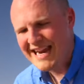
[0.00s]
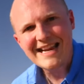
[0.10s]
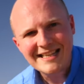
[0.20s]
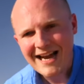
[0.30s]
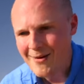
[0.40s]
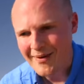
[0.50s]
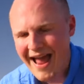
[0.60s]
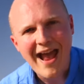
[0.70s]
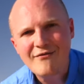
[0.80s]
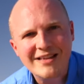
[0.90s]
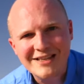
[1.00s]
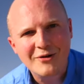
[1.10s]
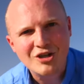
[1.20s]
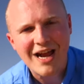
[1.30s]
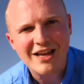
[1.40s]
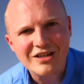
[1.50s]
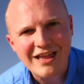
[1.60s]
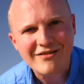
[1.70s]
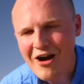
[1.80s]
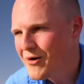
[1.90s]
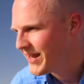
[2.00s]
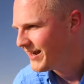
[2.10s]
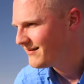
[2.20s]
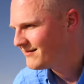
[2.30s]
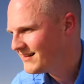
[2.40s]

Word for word: eat up every single challenge I throw at it.